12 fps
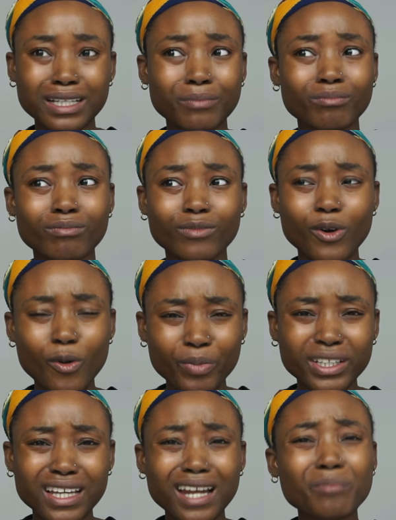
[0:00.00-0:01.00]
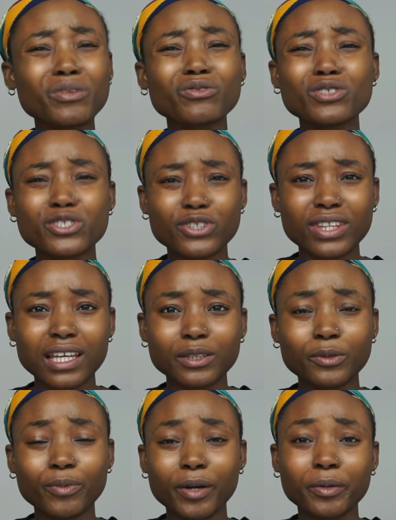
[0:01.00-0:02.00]
I'm even sure that
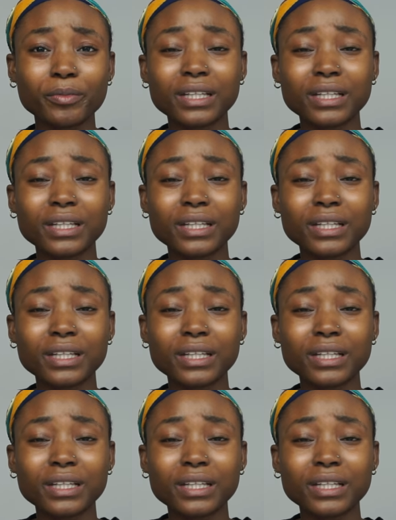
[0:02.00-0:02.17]
there'll probably